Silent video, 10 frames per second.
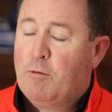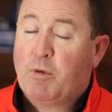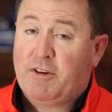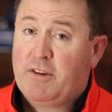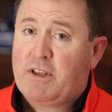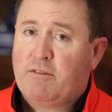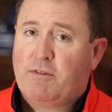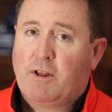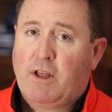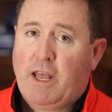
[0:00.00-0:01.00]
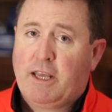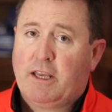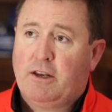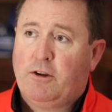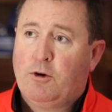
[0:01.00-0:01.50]
But Deacon Phil
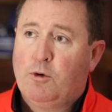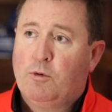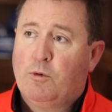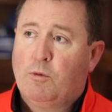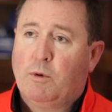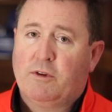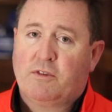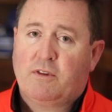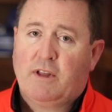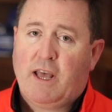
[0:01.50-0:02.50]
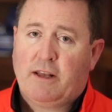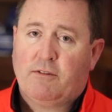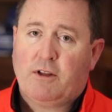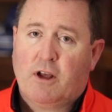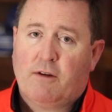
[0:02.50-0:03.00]
Hangen, who was head
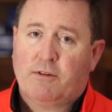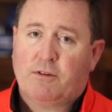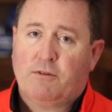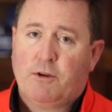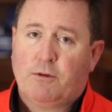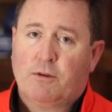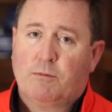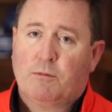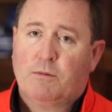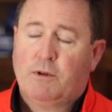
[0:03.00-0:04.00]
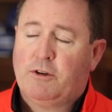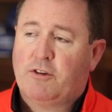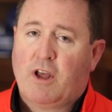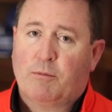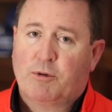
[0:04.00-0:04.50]
of the Office of Youth and
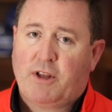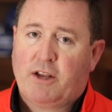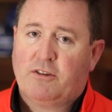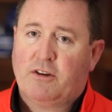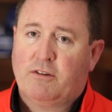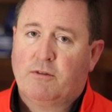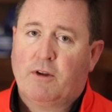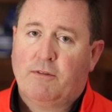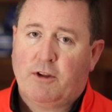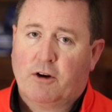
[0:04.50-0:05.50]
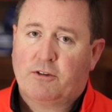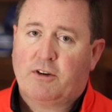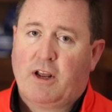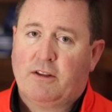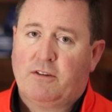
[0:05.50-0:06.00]
Child Protection of the
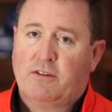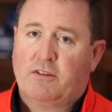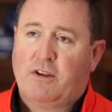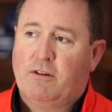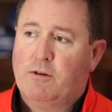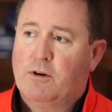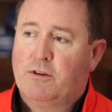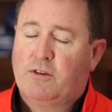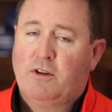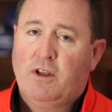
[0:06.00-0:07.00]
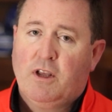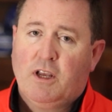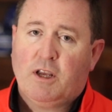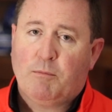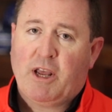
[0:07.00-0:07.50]
Archdiocese of St. Louis
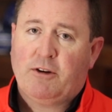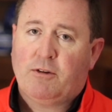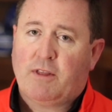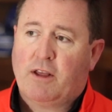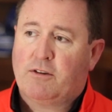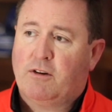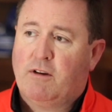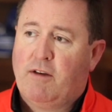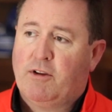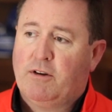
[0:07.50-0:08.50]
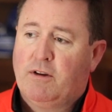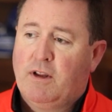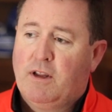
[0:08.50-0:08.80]
in May 2011,